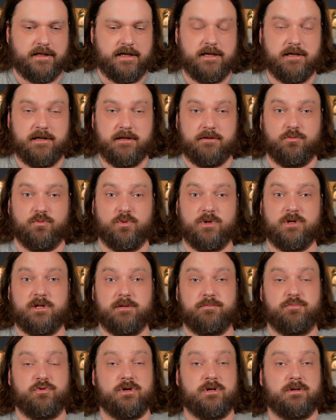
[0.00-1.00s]
he really
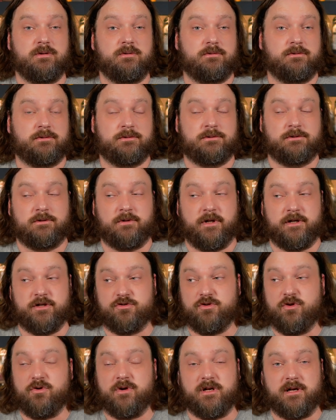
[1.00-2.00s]
put
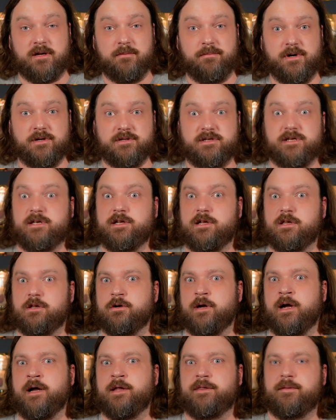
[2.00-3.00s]
Glendronach in
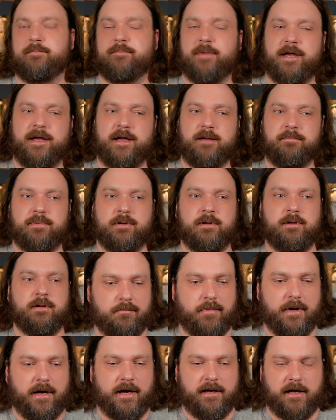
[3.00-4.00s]
particular on the map
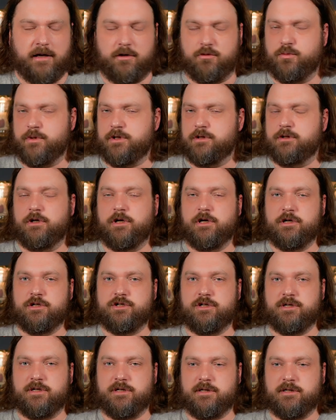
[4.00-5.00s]
by kind of
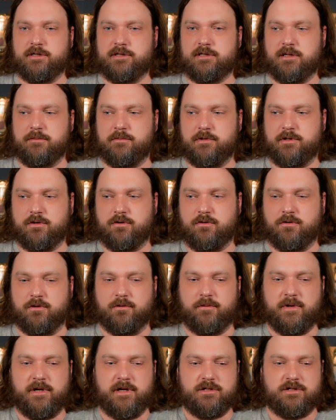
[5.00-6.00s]
relaunching some of the core
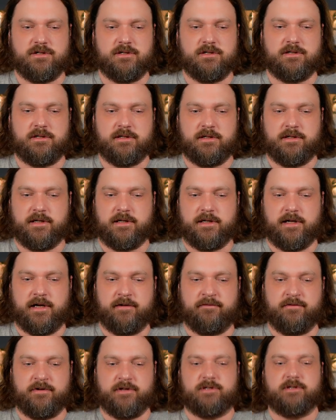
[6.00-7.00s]
ranges. And then
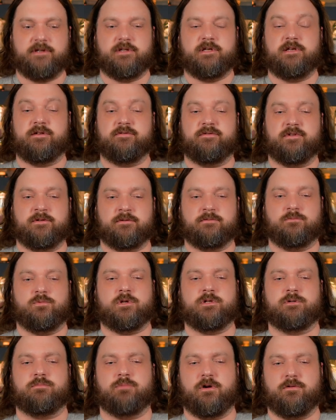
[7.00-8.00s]
obviously, even
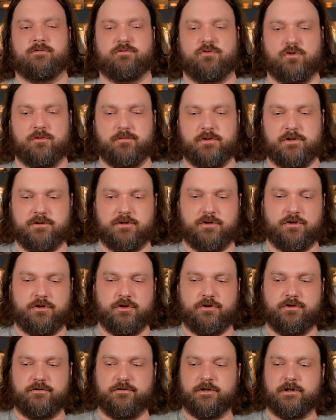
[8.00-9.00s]
once Brown-Forman took
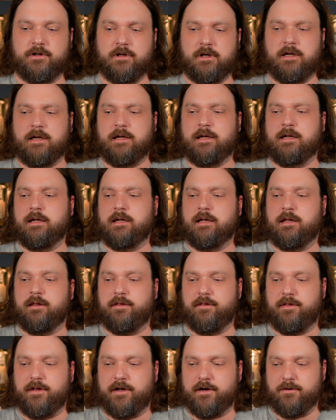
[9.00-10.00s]
over,
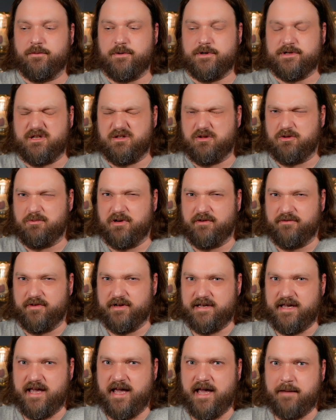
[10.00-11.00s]
there was a little bit of a
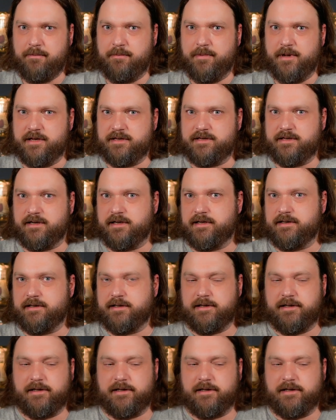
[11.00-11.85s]
gap based on